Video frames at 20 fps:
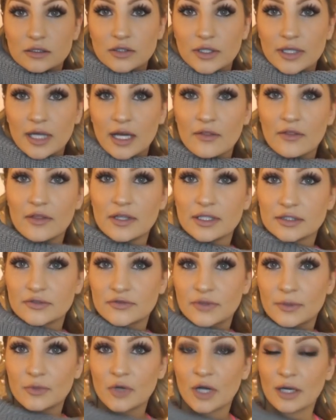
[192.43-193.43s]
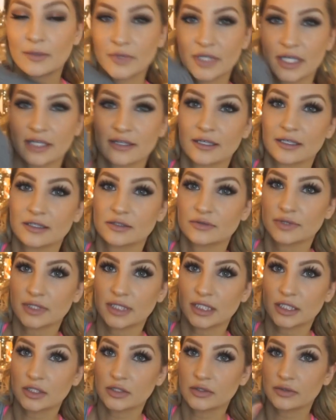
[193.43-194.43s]
So I got this from Romwe. I think it's
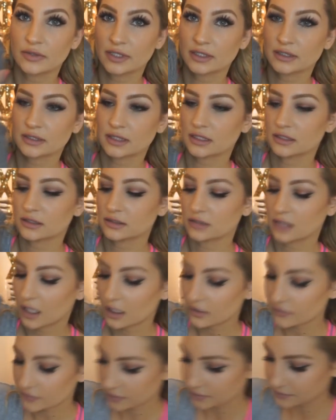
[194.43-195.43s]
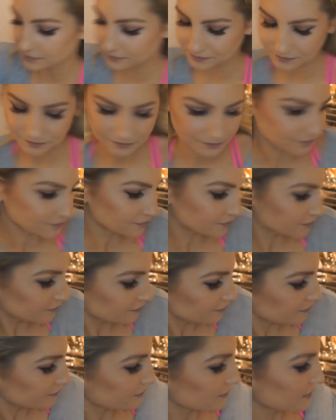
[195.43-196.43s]
really cute and it's like soft.
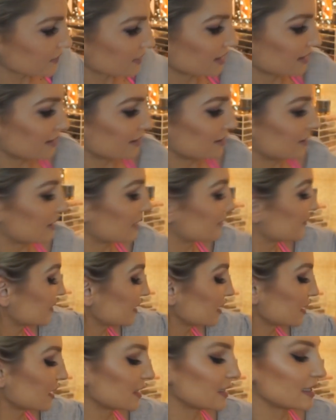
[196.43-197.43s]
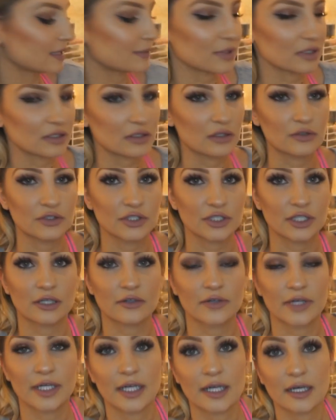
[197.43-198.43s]
I feel like I need to put lotion
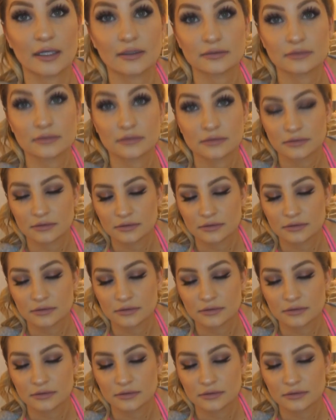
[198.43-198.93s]
on right now.